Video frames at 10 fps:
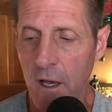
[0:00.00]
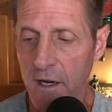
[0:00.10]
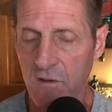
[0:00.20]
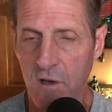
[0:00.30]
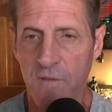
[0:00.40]

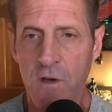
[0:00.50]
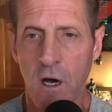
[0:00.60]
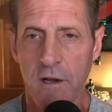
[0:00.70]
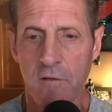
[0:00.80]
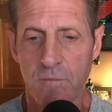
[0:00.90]
And as I've
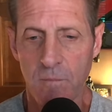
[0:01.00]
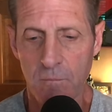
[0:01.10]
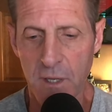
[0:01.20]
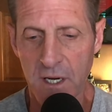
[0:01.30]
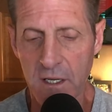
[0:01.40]
kind of
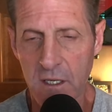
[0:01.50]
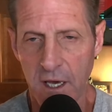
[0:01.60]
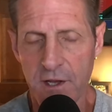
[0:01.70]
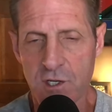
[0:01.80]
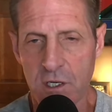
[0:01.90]
been
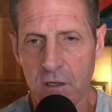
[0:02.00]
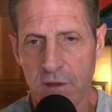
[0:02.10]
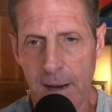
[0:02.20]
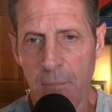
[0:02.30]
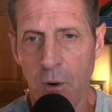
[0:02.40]
engaging
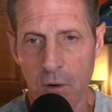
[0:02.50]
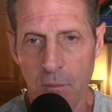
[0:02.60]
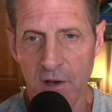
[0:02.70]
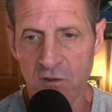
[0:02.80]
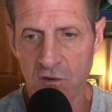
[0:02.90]
that part of
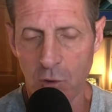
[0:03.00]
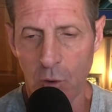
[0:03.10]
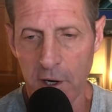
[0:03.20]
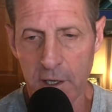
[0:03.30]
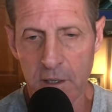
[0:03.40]
my
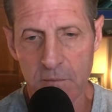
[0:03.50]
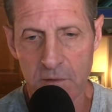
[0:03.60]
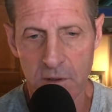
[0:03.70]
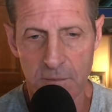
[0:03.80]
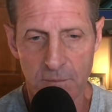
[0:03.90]
story,
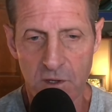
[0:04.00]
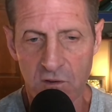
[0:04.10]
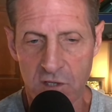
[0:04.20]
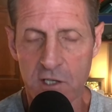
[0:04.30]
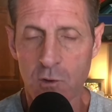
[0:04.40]
the
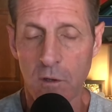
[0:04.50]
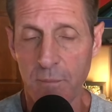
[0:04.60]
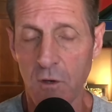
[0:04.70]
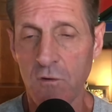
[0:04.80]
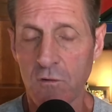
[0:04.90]
sexual
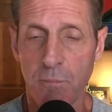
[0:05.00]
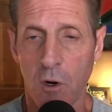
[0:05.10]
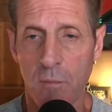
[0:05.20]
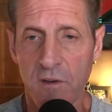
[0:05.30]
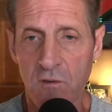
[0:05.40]
abuse
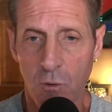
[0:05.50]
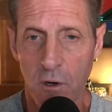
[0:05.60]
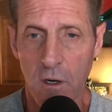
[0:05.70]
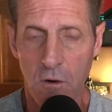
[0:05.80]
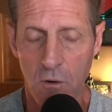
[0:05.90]
part of my
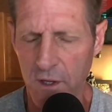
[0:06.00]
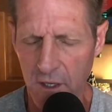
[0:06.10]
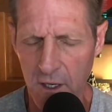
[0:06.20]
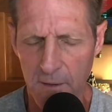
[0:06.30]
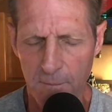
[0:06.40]
story, or
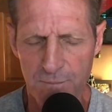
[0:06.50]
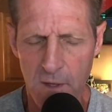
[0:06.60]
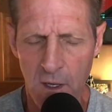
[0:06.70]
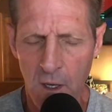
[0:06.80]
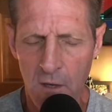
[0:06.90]
the
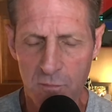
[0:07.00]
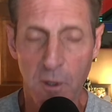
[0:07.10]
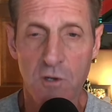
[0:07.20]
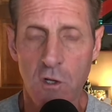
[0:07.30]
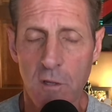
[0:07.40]

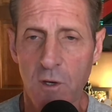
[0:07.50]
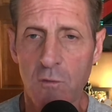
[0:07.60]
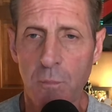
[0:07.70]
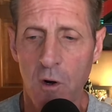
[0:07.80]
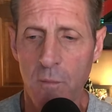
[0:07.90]
spiritual abuse
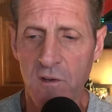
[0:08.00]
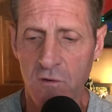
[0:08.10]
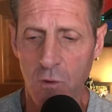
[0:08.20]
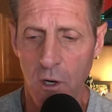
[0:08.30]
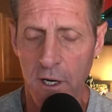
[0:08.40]
part of my
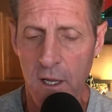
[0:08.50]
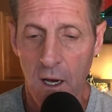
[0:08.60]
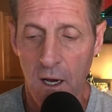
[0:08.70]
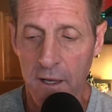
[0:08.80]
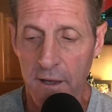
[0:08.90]
story,
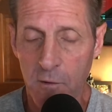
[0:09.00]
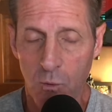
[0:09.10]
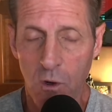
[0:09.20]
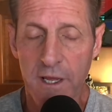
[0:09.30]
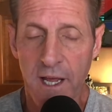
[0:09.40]
it
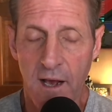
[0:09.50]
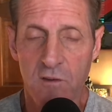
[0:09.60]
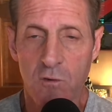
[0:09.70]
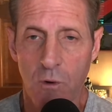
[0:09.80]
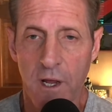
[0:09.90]
really
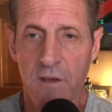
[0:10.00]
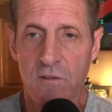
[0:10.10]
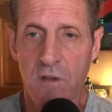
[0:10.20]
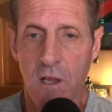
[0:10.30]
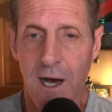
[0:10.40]
has
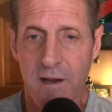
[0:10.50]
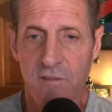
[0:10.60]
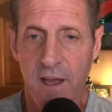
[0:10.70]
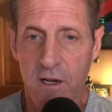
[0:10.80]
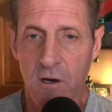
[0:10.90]
raised a lot
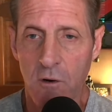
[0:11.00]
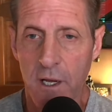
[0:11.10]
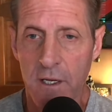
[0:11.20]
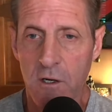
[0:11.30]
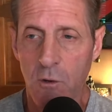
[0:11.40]
of anger
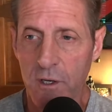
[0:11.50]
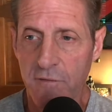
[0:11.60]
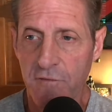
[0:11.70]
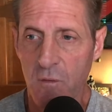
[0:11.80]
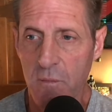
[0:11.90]
and grief
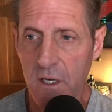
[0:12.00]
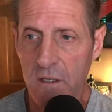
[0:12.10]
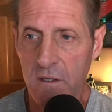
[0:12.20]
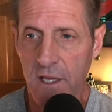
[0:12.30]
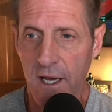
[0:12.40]
for
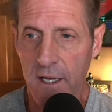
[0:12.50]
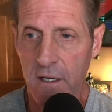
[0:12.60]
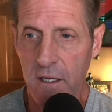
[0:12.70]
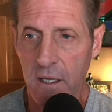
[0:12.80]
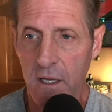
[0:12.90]
me that
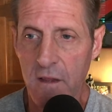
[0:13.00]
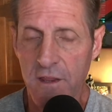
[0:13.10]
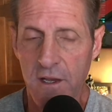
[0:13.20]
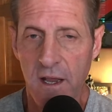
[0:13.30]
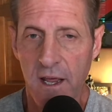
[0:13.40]
in
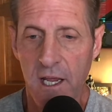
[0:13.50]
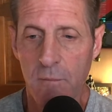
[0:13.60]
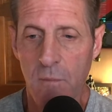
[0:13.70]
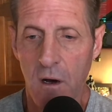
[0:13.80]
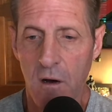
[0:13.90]
the
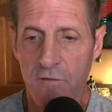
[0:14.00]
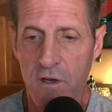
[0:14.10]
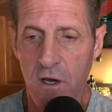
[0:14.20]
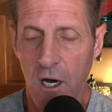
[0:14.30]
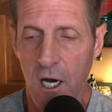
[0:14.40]
name of
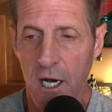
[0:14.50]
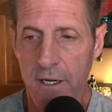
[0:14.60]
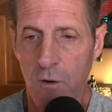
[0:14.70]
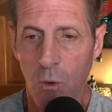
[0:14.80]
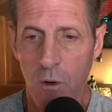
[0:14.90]

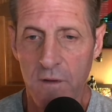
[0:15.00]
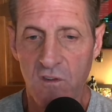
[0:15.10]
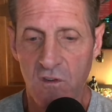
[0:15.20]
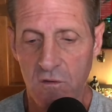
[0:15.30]
God, or in